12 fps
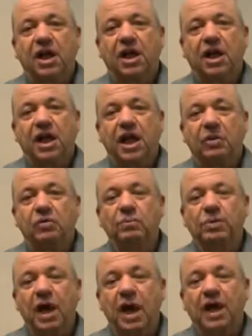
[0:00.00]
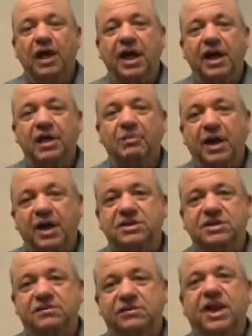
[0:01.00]
he will block any
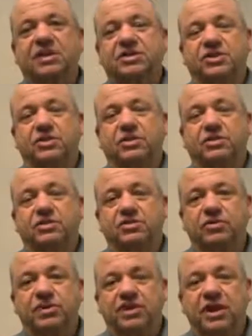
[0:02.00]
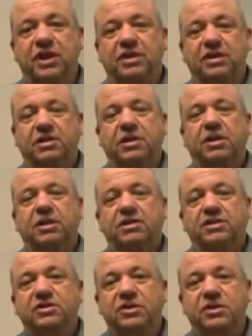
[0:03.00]
positive action to be taken to
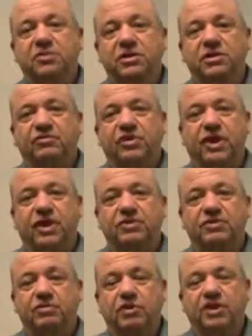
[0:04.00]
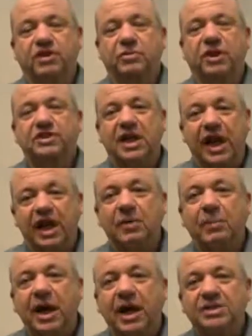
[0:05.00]
deal with the financial crisis, because any
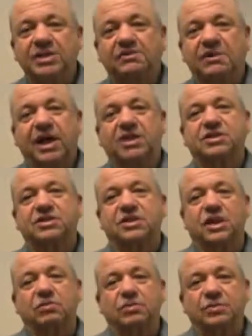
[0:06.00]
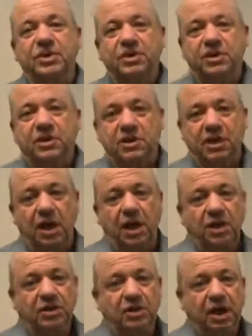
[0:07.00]
positive action that will be
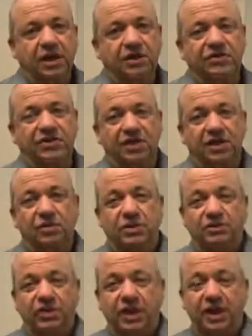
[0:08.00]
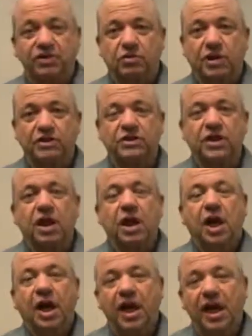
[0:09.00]
done to deal with the financial crisis
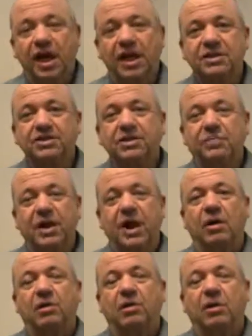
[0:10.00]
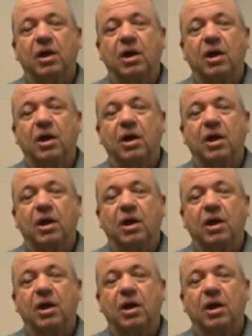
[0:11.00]
ends the power